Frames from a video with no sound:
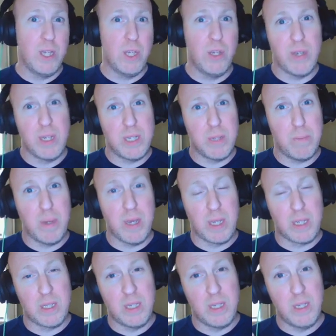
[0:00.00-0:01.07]
You get to
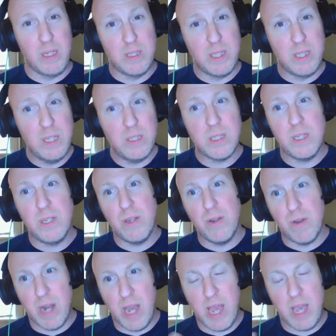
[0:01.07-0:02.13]
pick the season,
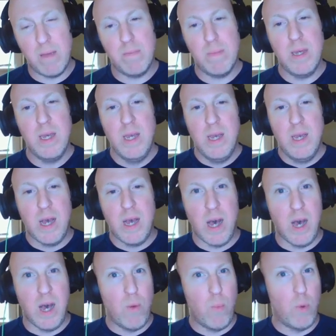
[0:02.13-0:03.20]
your name,
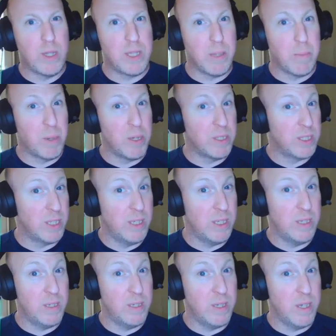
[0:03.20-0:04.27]
what the
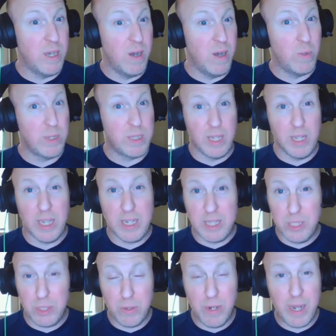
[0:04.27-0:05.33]
person, what they like
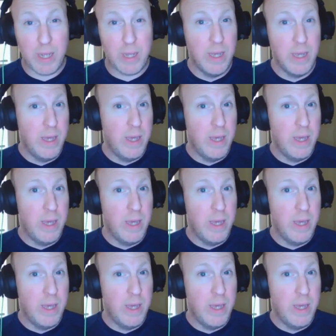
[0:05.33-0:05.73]
to drink,